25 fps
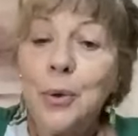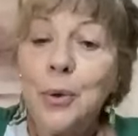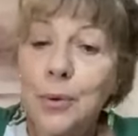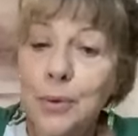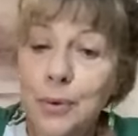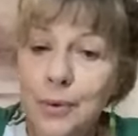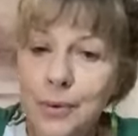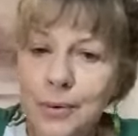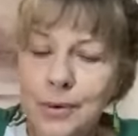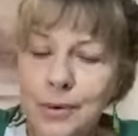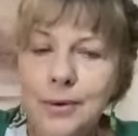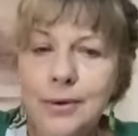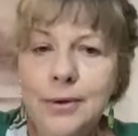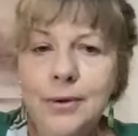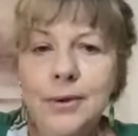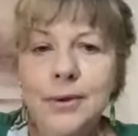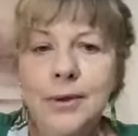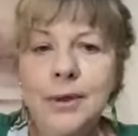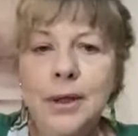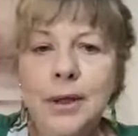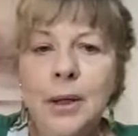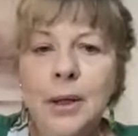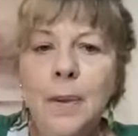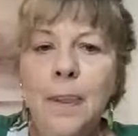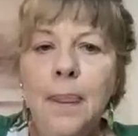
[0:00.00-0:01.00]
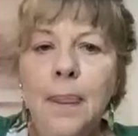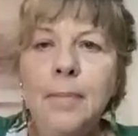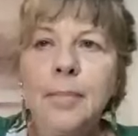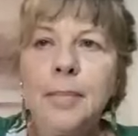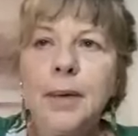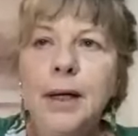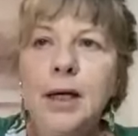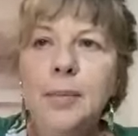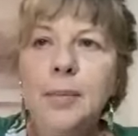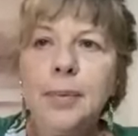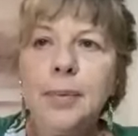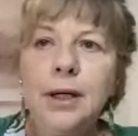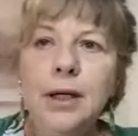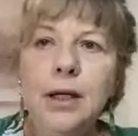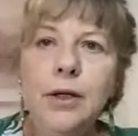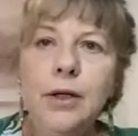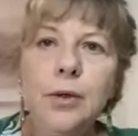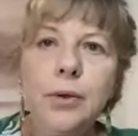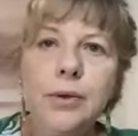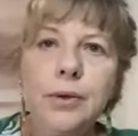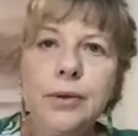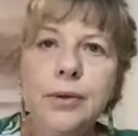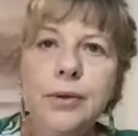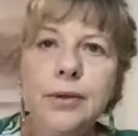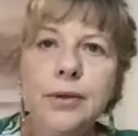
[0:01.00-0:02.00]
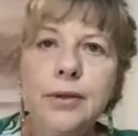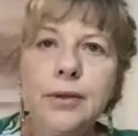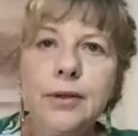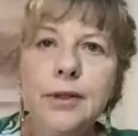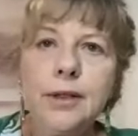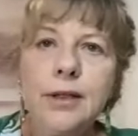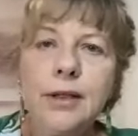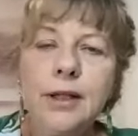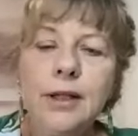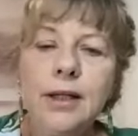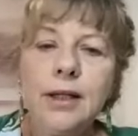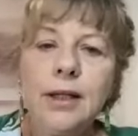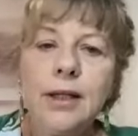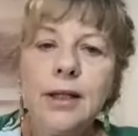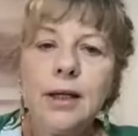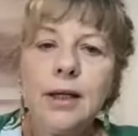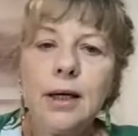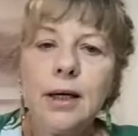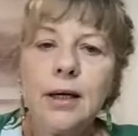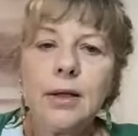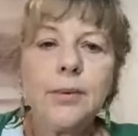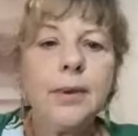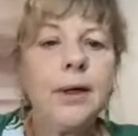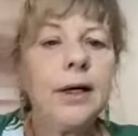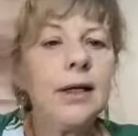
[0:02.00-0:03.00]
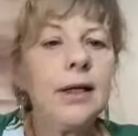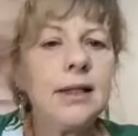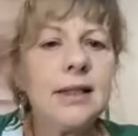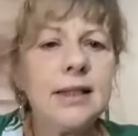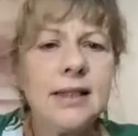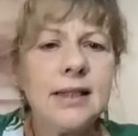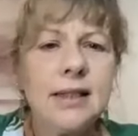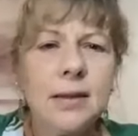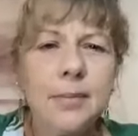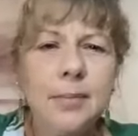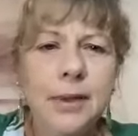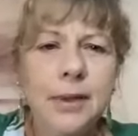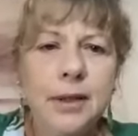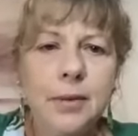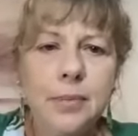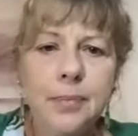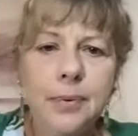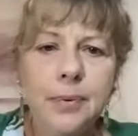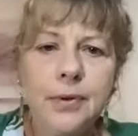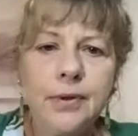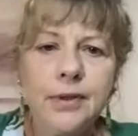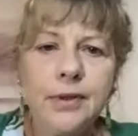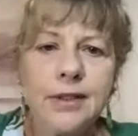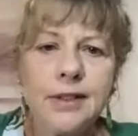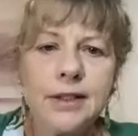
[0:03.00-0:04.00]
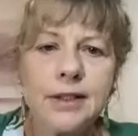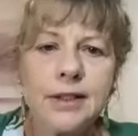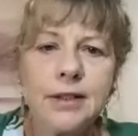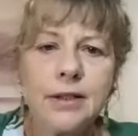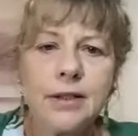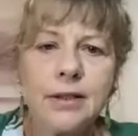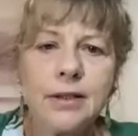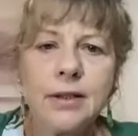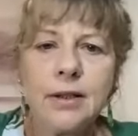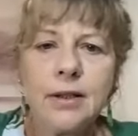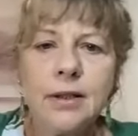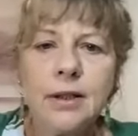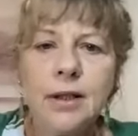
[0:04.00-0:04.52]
Or maybe you're quite a timid person.